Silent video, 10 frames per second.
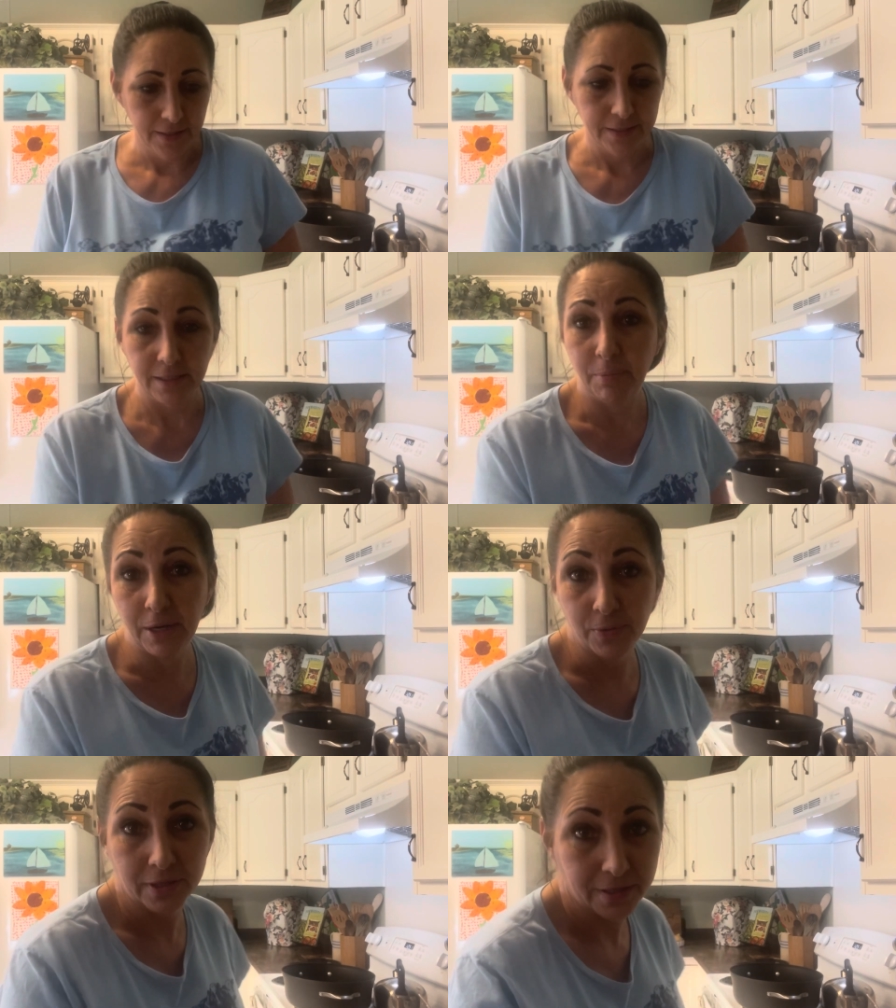to be
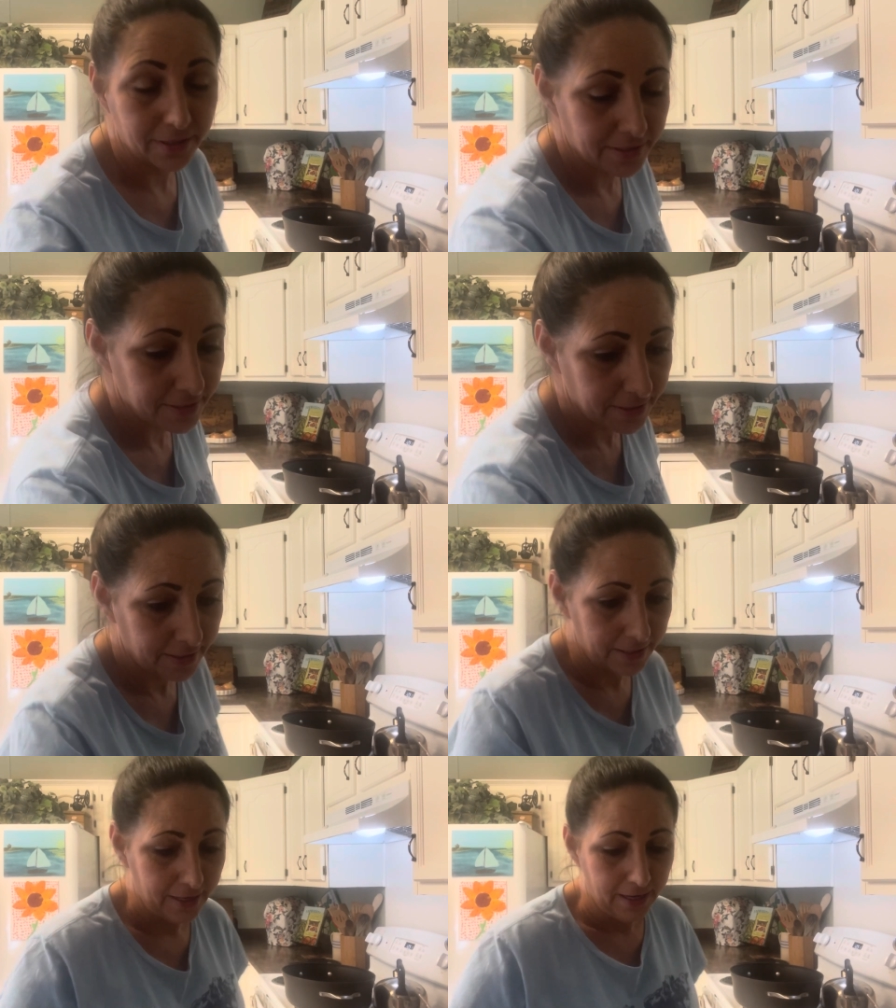with us.
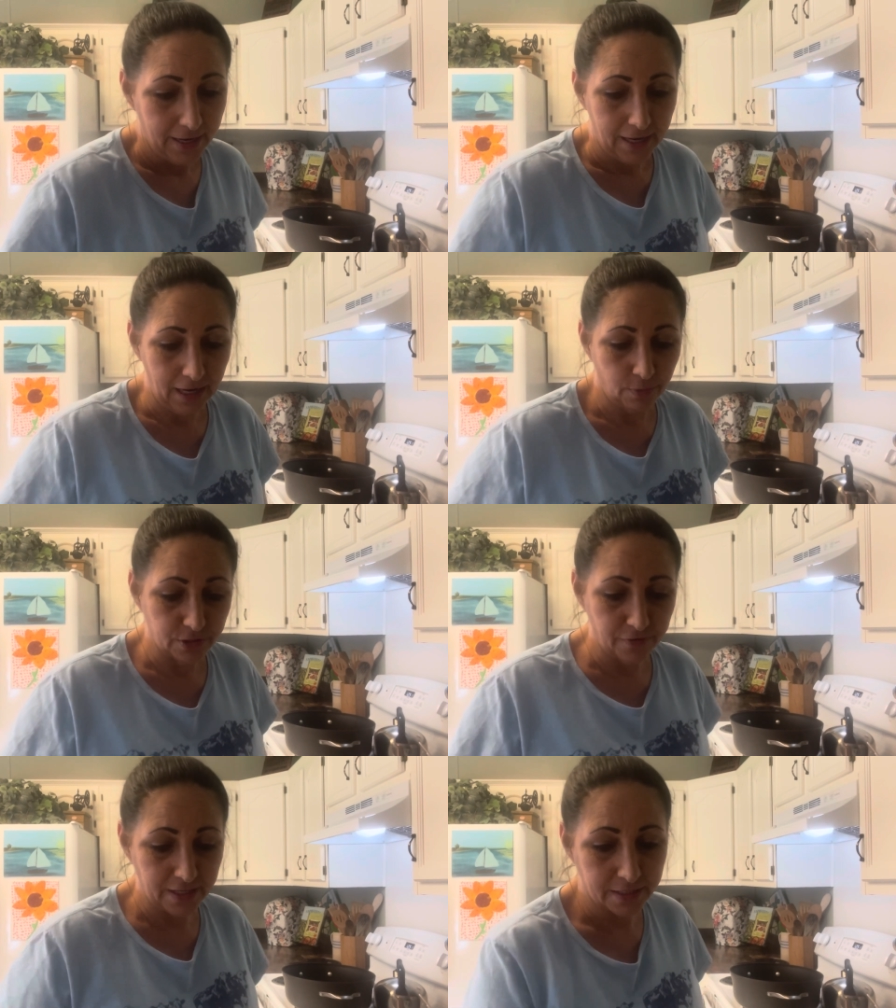And I was
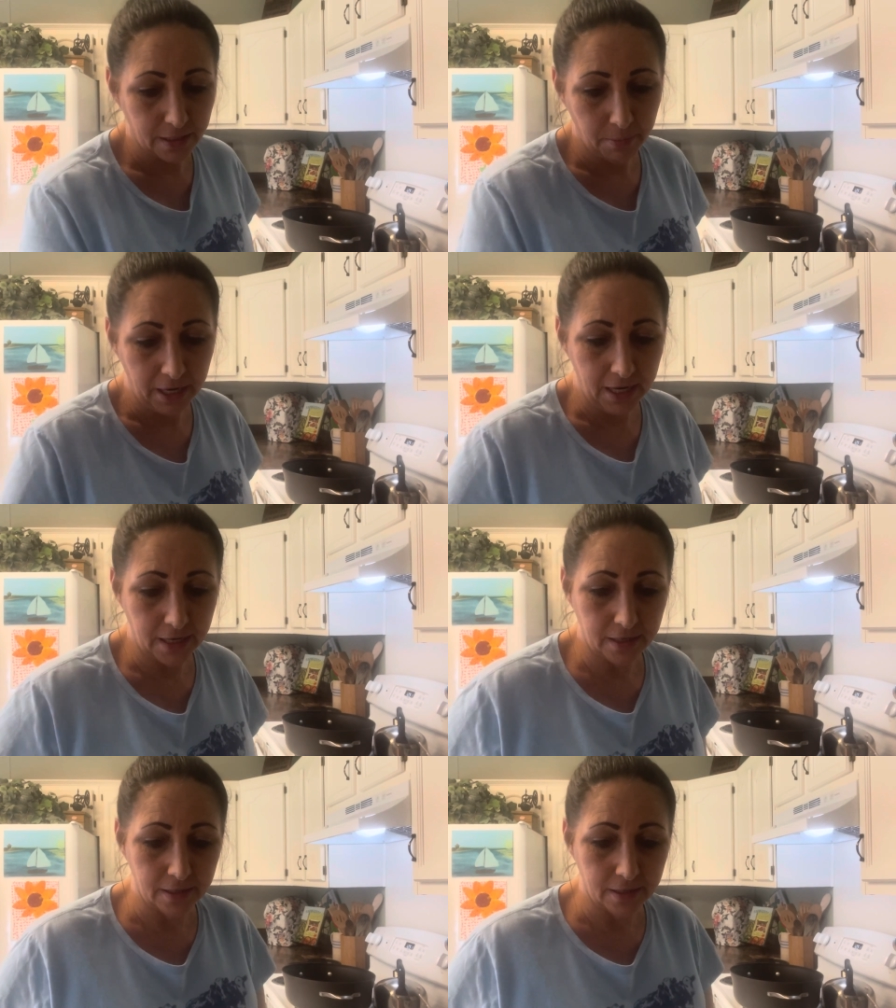fixing to make